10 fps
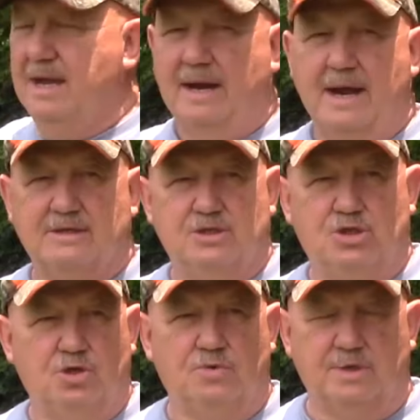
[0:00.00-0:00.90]
and actually
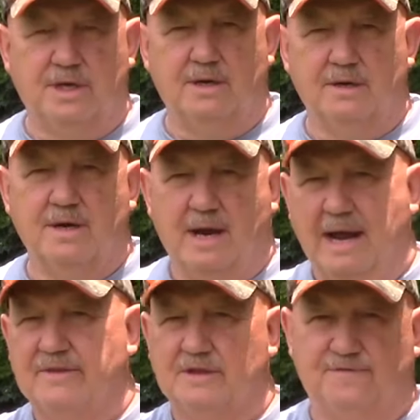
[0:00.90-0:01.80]
shooting deer
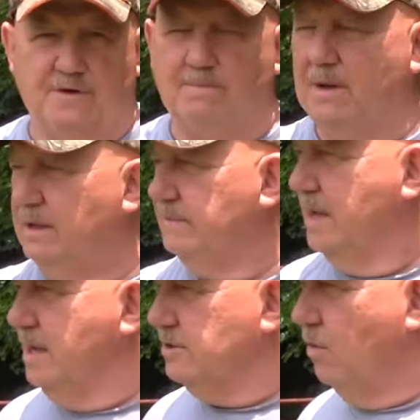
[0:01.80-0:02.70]
out of this food plot.
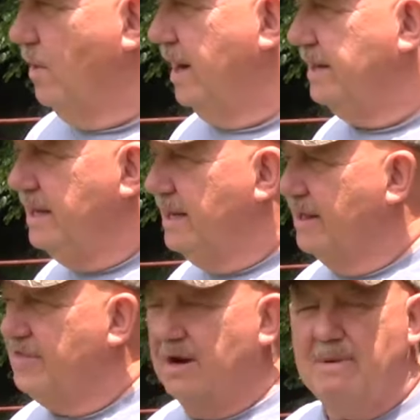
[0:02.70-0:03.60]
So what I did, I
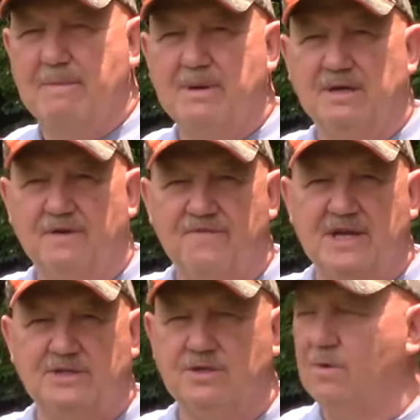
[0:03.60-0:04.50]
thought about building a
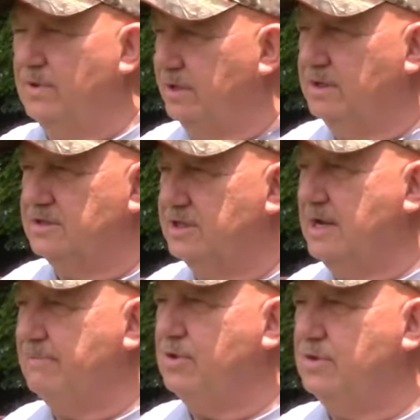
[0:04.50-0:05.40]
fence, you know, where they couldn't see
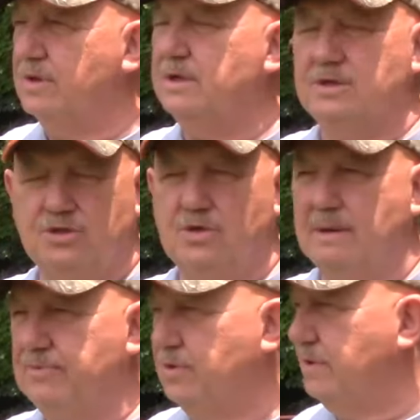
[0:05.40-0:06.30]
up through there, couldn't shoot up through